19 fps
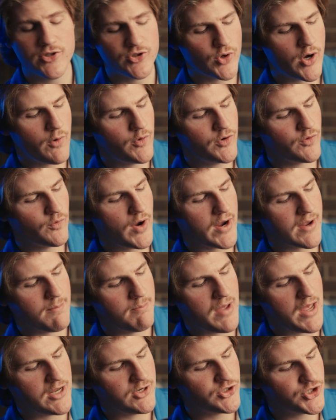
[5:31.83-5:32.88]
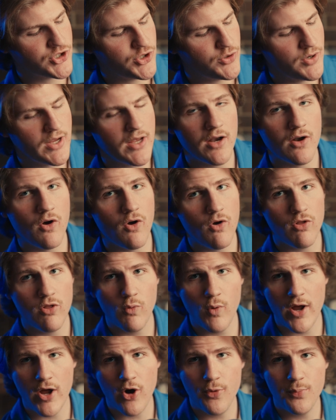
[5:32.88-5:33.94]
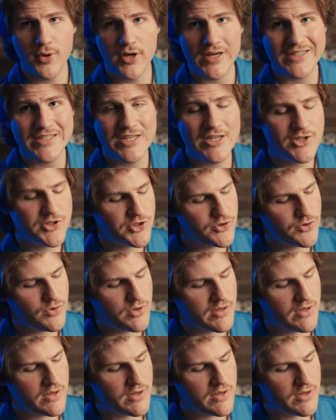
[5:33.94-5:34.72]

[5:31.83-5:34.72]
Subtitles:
so I wouldn't recommend shooting it all the way open at T2,